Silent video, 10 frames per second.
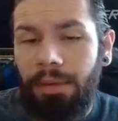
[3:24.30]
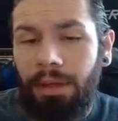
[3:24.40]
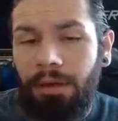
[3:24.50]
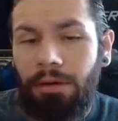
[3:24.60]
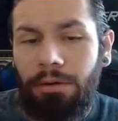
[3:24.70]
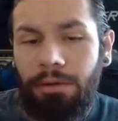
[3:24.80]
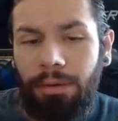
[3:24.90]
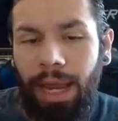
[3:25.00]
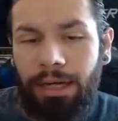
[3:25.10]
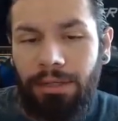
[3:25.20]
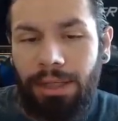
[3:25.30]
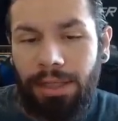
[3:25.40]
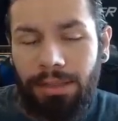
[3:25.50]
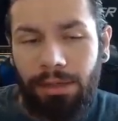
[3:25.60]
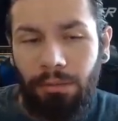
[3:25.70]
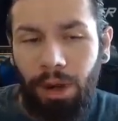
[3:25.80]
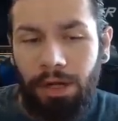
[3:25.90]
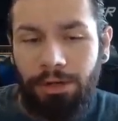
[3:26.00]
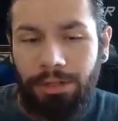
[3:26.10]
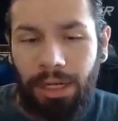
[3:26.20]
Ooh, actually, let's get a
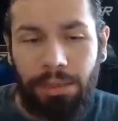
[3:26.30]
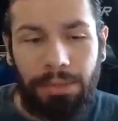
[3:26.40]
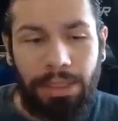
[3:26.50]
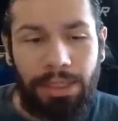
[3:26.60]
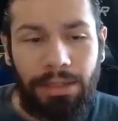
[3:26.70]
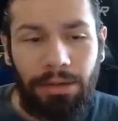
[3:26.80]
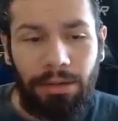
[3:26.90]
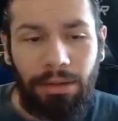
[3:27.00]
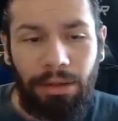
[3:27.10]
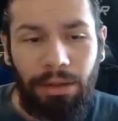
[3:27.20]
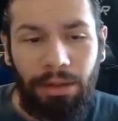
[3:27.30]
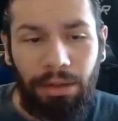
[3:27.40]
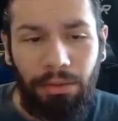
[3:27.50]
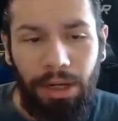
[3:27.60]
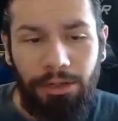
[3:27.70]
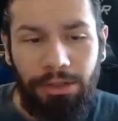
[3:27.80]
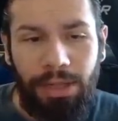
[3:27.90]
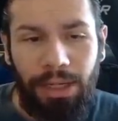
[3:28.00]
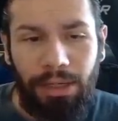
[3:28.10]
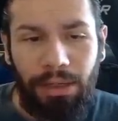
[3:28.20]
Watcher's Eye, please. Watcher's
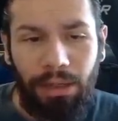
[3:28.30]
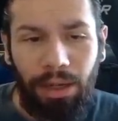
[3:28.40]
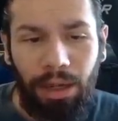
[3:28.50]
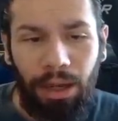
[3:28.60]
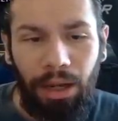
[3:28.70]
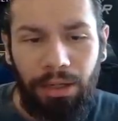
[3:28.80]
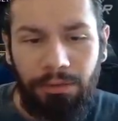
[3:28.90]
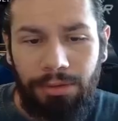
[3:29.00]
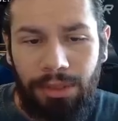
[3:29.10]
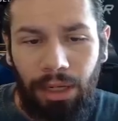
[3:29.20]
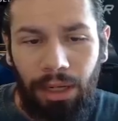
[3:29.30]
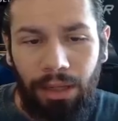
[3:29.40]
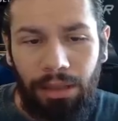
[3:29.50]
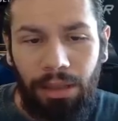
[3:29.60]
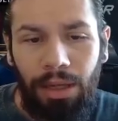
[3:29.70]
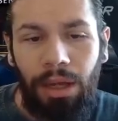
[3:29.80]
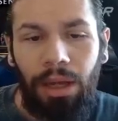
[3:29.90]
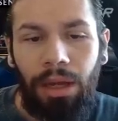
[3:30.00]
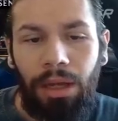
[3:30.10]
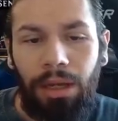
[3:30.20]
Eye? Ah, you suck.
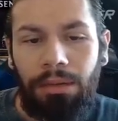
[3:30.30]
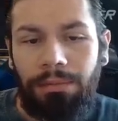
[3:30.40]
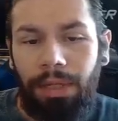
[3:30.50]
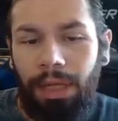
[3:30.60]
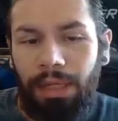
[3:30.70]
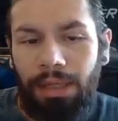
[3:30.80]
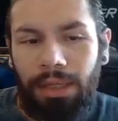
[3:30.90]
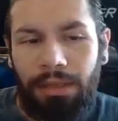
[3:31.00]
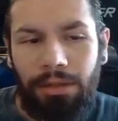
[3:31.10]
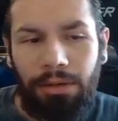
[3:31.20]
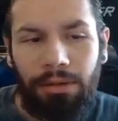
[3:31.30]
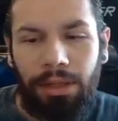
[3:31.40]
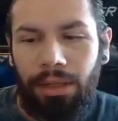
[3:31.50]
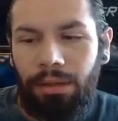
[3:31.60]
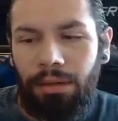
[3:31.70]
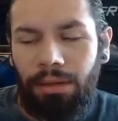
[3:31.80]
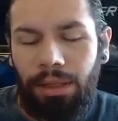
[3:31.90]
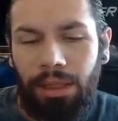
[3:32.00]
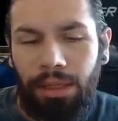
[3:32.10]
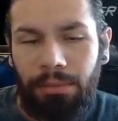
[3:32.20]
And then let's go kill
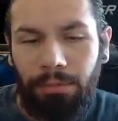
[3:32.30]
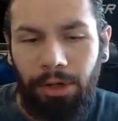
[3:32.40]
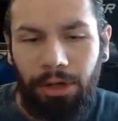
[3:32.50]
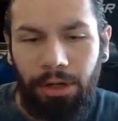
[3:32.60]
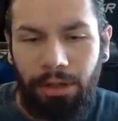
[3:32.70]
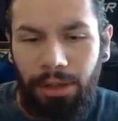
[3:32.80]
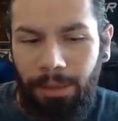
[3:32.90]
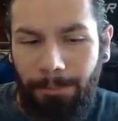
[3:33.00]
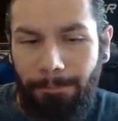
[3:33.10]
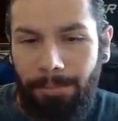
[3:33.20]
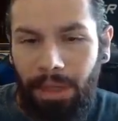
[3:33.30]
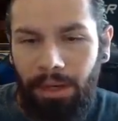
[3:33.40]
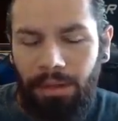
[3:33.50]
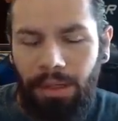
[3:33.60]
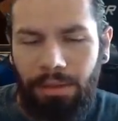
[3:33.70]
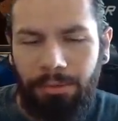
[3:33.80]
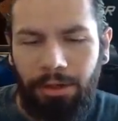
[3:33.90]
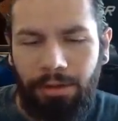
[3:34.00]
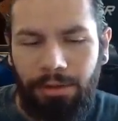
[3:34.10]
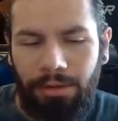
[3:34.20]
the Merc. Not the Merc.